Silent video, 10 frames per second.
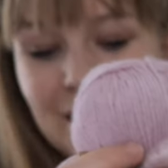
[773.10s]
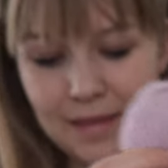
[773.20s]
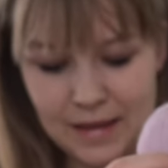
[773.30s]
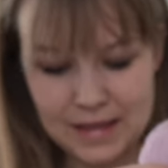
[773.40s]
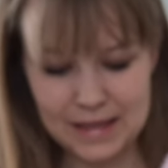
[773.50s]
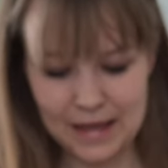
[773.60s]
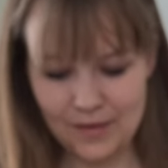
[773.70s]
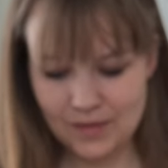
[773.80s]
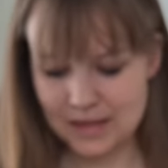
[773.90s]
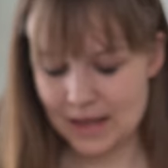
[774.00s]
this
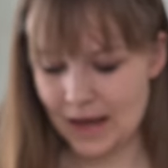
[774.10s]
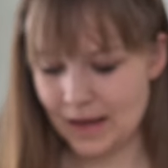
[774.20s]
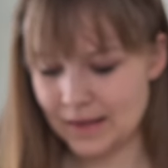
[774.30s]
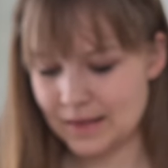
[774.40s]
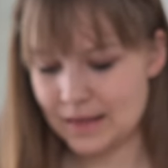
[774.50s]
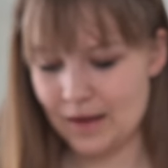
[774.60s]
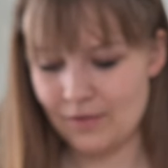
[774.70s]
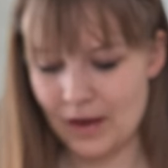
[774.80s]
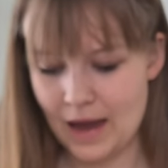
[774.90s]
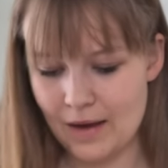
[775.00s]
gives, and if
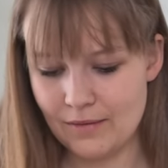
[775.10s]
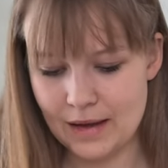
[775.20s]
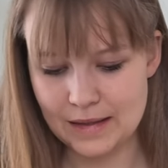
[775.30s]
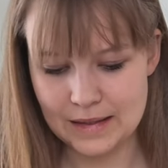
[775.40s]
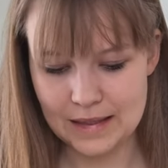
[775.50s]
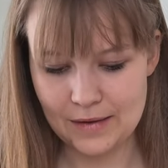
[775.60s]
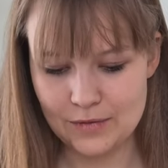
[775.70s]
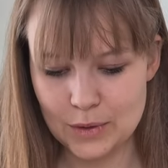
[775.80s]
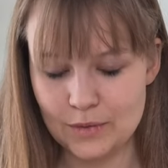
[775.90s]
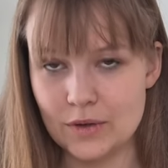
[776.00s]
I have any
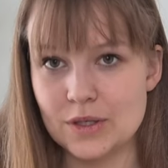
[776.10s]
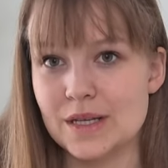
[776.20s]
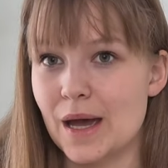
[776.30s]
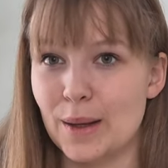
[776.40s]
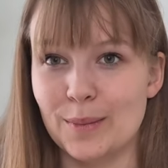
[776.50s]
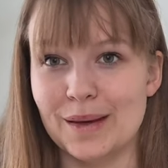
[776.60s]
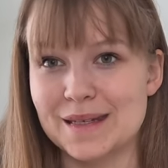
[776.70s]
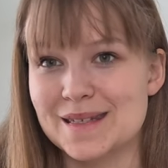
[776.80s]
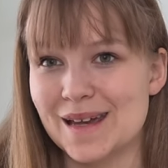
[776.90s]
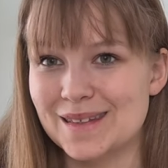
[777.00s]
leftovers, I'm
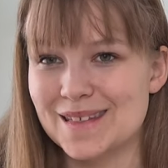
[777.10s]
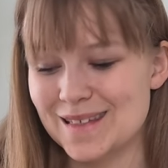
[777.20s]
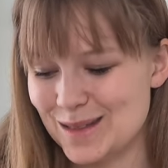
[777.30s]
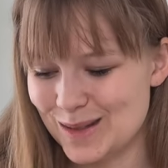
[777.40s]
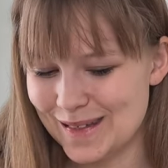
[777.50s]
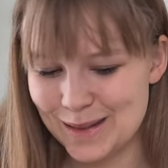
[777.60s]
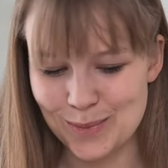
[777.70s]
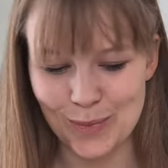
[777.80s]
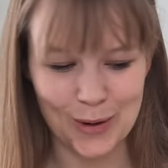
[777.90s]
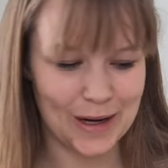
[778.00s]
excited to knit
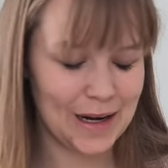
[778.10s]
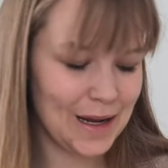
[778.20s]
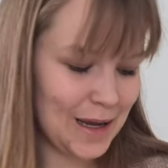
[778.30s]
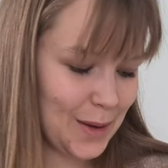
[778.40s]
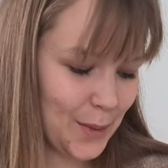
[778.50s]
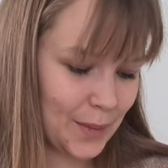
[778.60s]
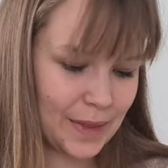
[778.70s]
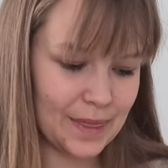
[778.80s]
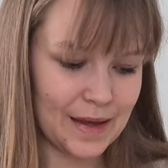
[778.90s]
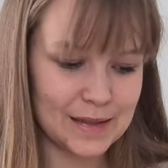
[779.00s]
more
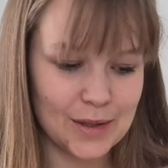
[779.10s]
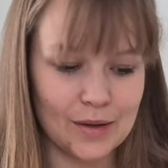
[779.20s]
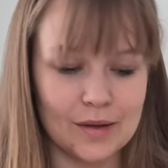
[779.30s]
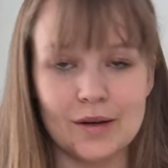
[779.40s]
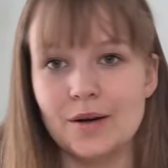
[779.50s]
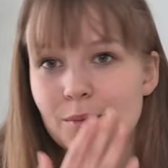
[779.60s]
with that color.